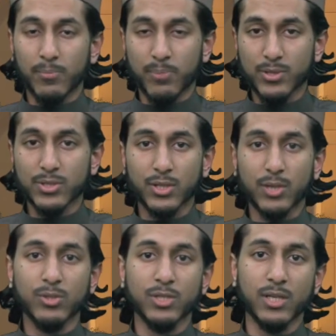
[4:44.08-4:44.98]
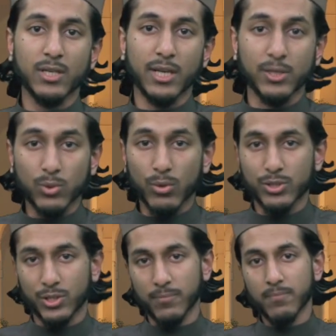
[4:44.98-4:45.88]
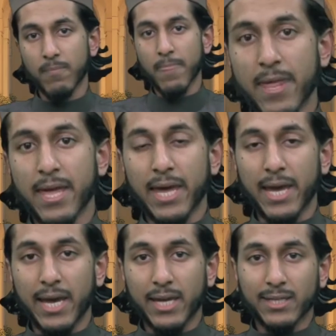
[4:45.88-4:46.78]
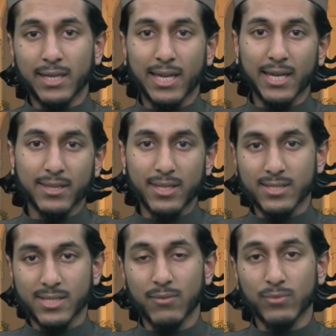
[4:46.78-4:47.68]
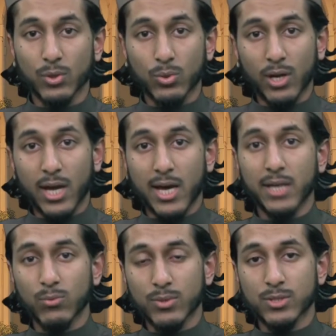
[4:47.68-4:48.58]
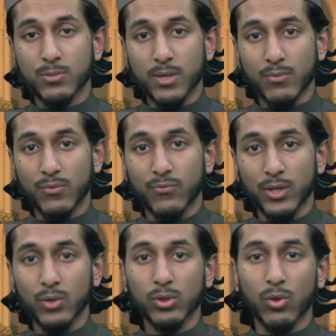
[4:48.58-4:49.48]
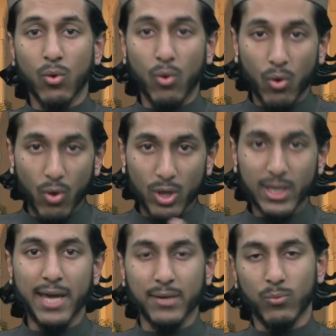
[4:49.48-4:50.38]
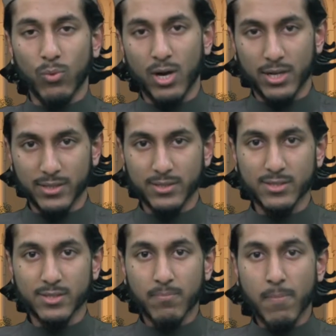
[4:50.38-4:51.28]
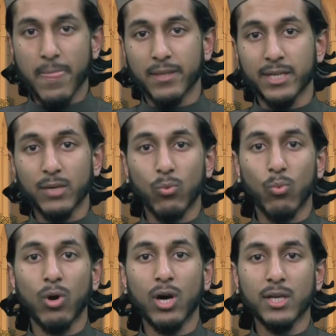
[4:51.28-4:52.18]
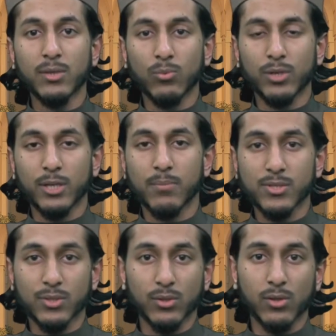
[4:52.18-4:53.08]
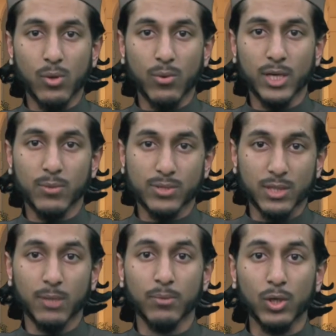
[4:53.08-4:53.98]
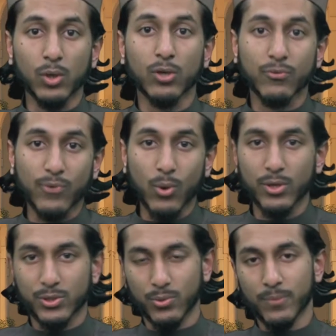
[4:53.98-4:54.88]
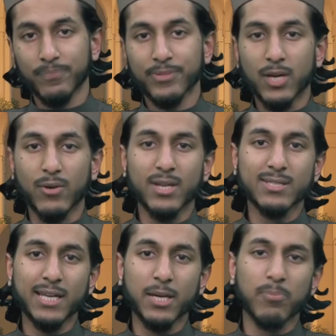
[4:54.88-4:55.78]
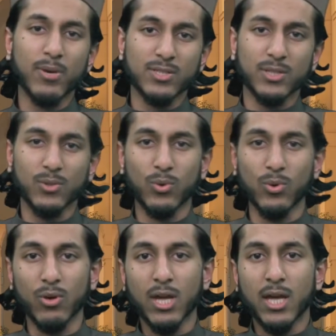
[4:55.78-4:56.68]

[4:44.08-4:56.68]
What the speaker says: persecution and torture. And like this, if the Quran was to be revealed all at once, then what would Nabi sallallahu alaihi wasallam look forward to? Right? It's like a person who